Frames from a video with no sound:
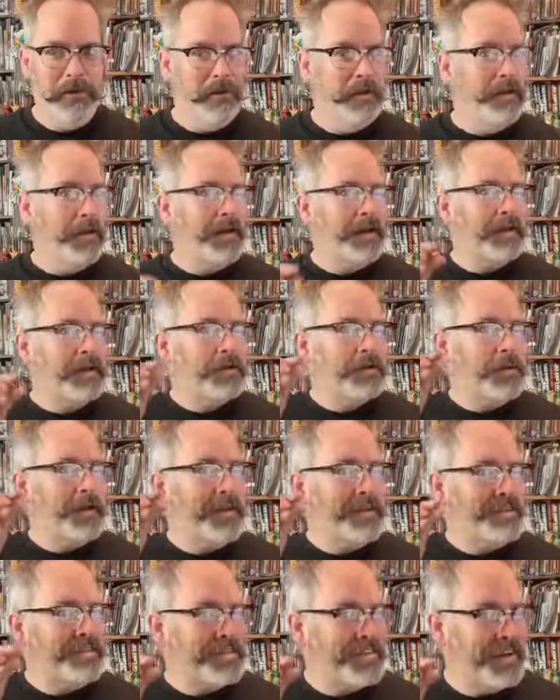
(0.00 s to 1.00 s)
You're not
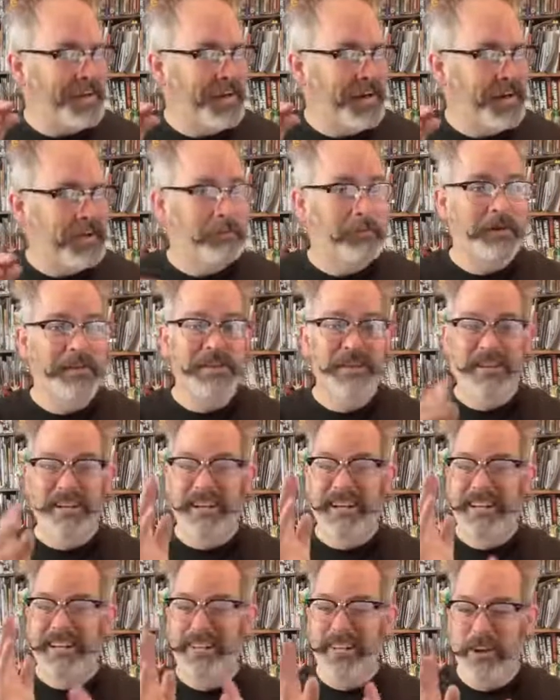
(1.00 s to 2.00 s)
quite there, but
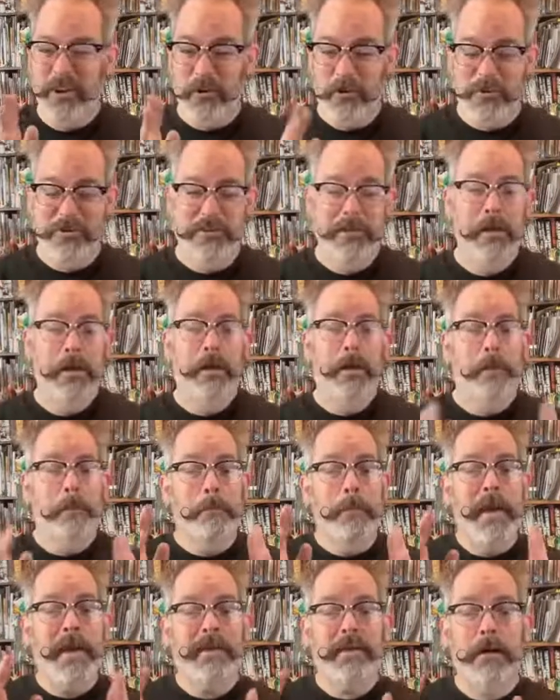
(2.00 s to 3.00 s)
you're close.
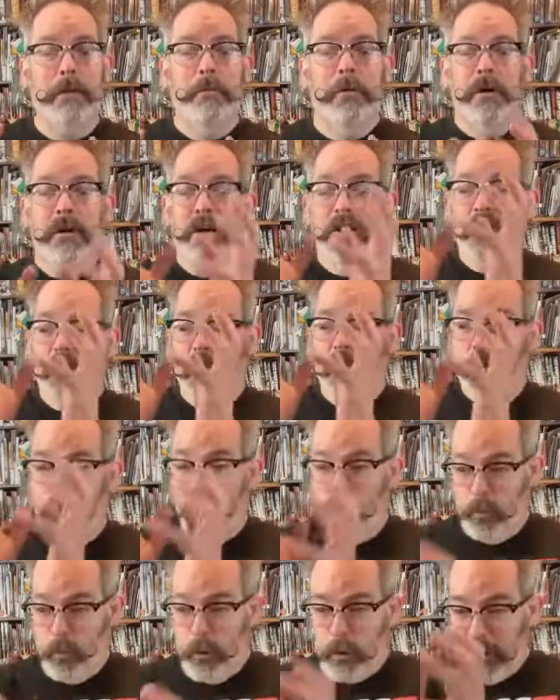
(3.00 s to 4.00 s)
Make them
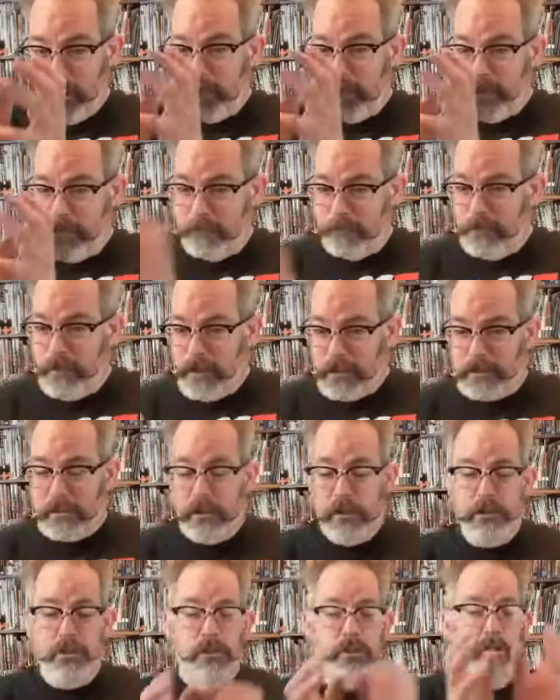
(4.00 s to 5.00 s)
really
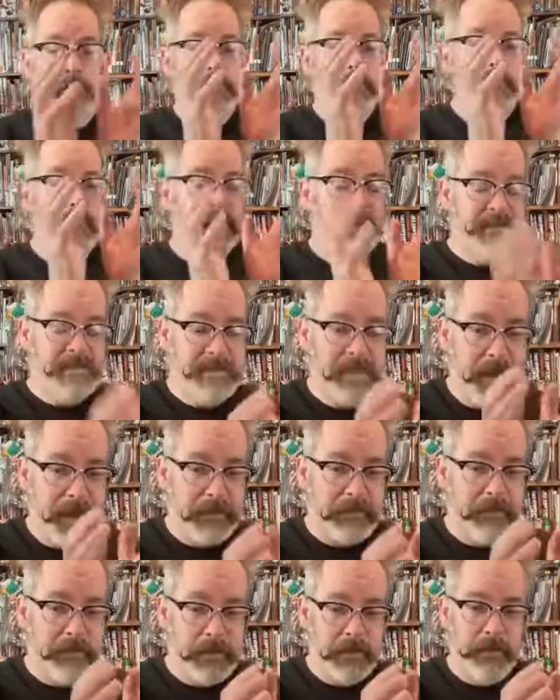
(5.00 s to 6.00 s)
vintage,
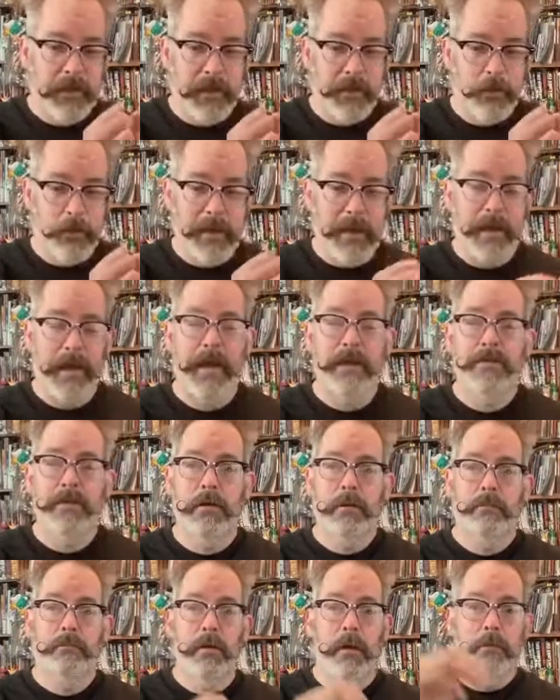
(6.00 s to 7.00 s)
exactly like we had
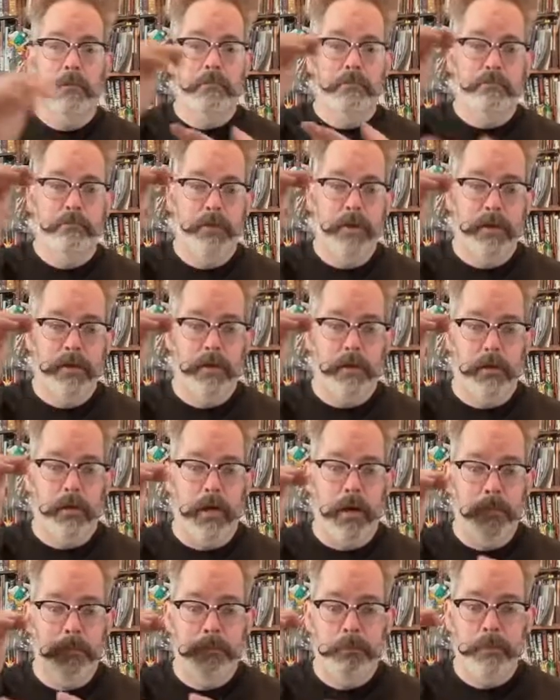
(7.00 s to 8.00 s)
them, but
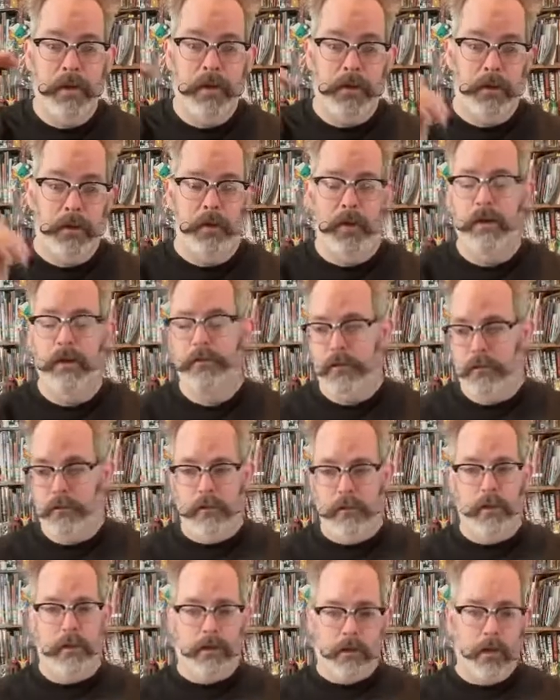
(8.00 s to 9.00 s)
bigger and better. And then
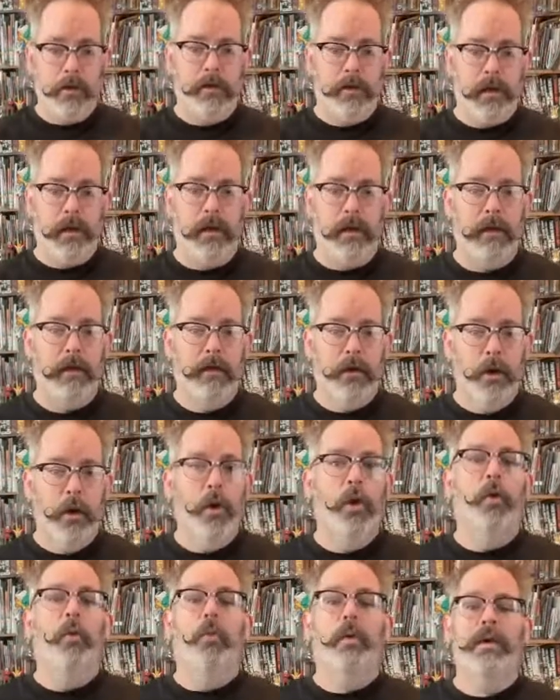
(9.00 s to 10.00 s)
they're like, okay,
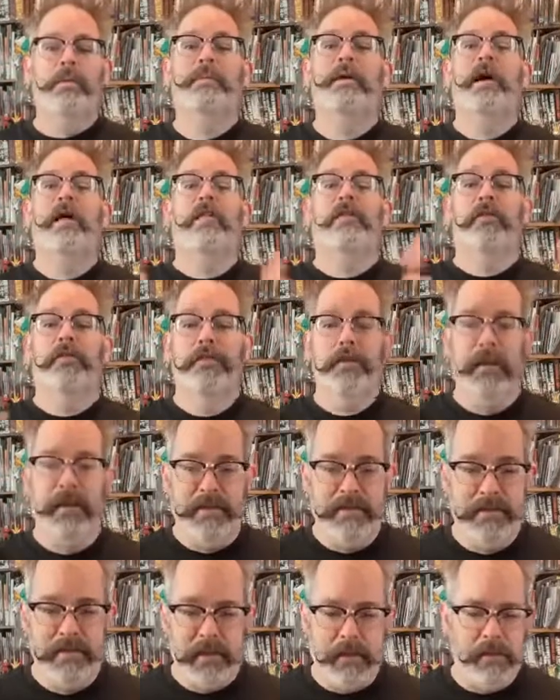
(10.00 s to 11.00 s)
what about
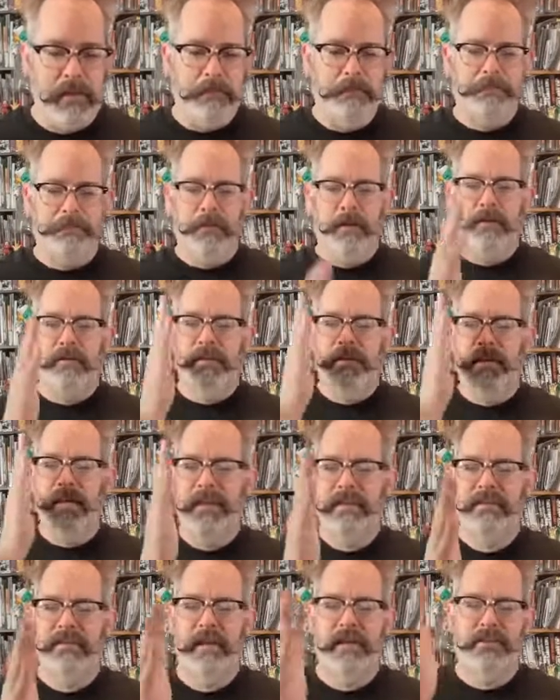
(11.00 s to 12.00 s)
this? And they finally
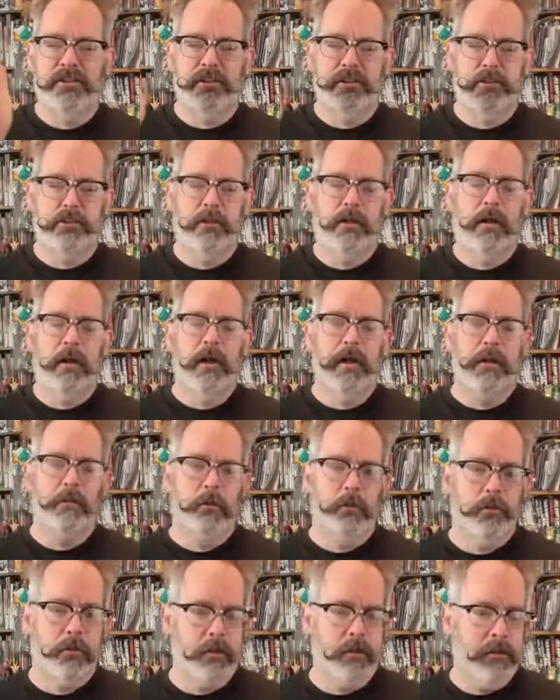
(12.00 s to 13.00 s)
hit that stride
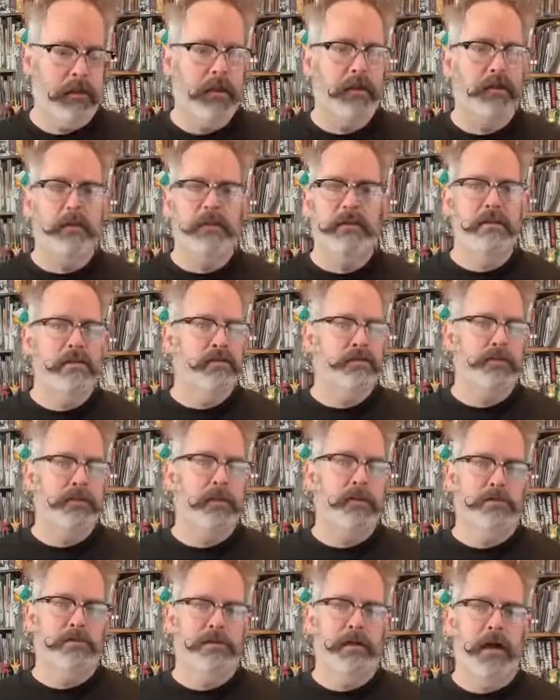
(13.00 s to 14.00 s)
where they're nailing
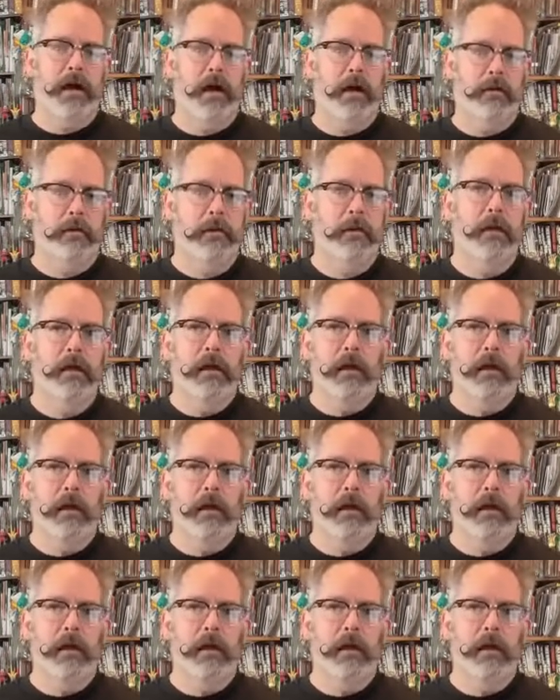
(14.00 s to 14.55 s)
figures out.